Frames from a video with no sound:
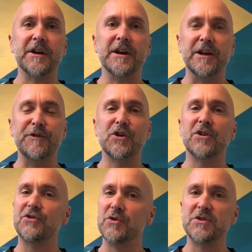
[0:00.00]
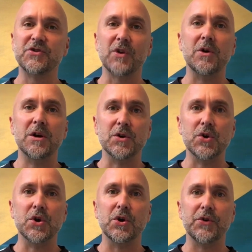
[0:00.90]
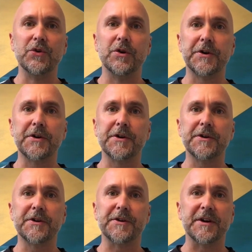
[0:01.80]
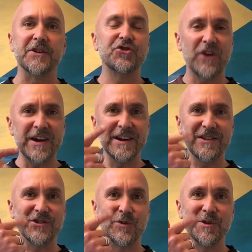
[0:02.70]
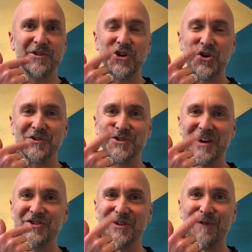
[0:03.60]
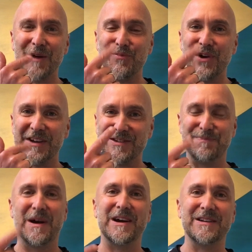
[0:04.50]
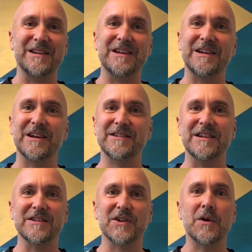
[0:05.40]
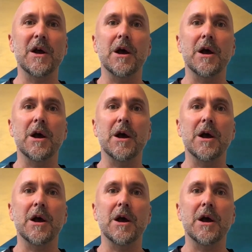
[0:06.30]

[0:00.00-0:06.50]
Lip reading: if you can't do it, just go and try to get the top of the tongue to actually vibrate behind the teeth. So